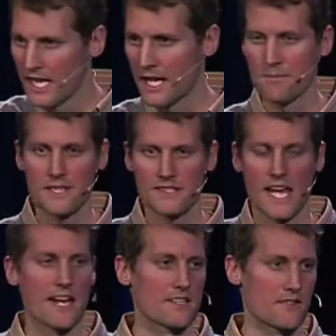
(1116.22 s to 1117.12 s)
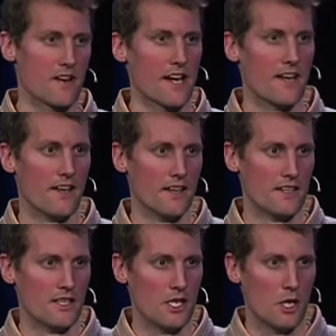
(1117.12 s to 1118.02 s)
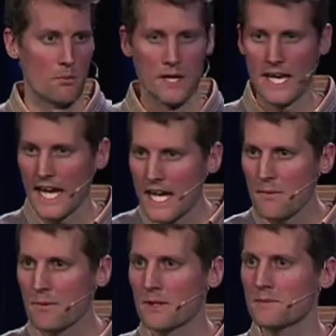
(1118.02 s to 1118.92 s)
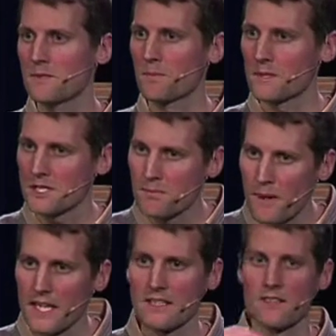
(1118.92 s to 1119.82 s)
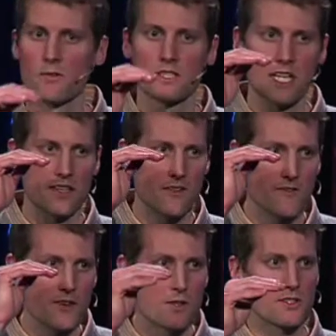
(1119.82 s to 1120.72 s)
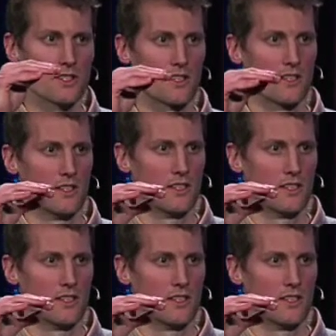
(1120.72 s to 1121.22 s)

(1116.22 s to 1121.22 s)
and be satisfied. But Abram's perspective was on the future,